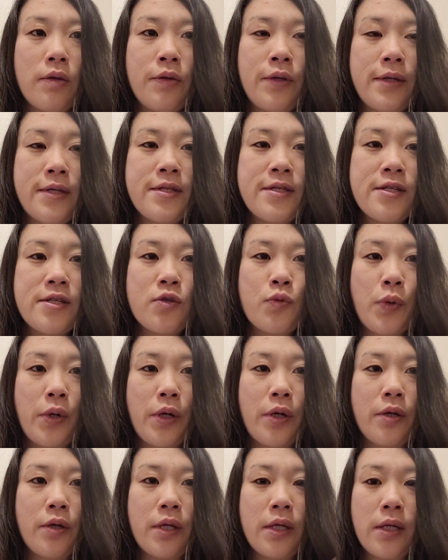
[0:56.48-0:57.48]
This is
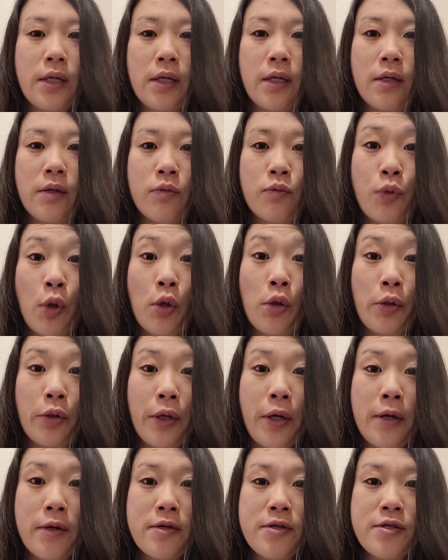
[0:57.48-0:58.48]
where the roller
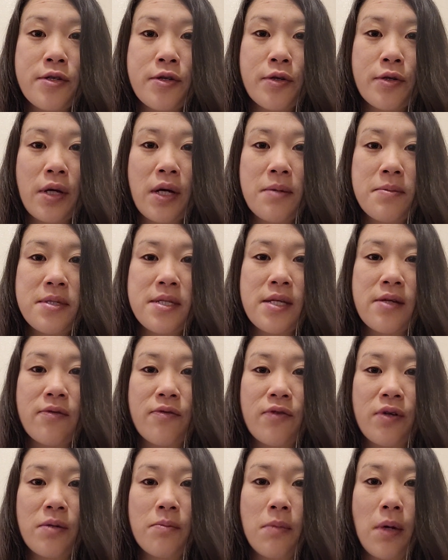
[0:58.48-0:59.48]
coaster comes in
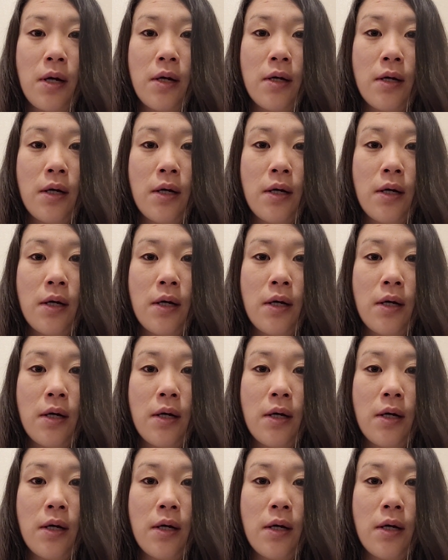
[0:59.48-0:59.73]
from